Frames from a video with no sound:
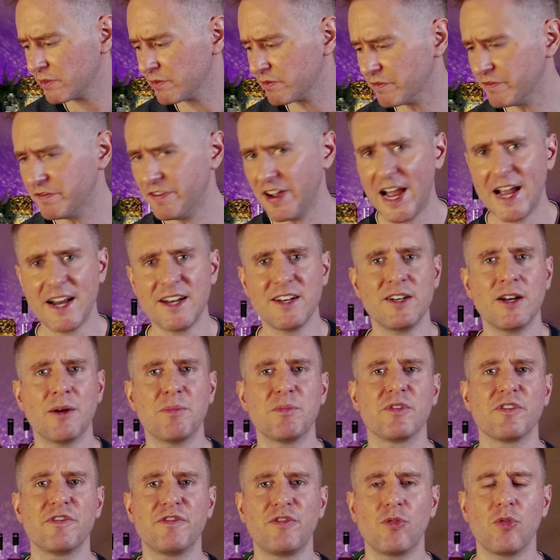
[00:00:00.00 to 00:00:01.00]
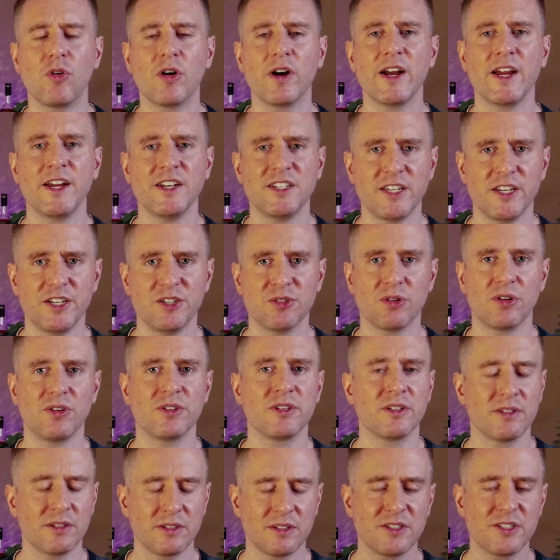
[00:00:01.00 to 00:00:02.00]
Vat number 4, 18 year old.
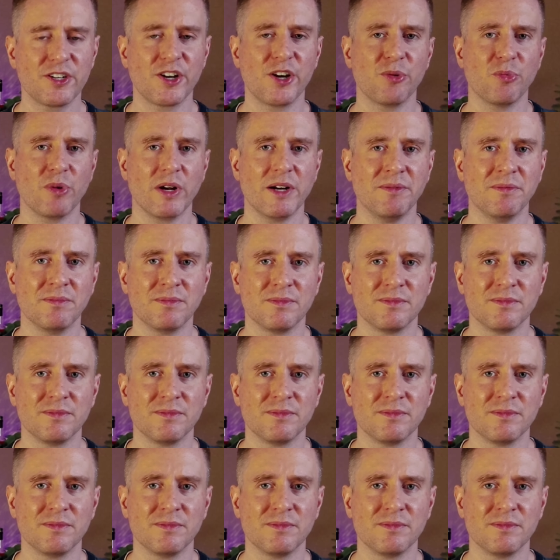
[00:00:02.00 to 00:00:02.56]
It's a good one.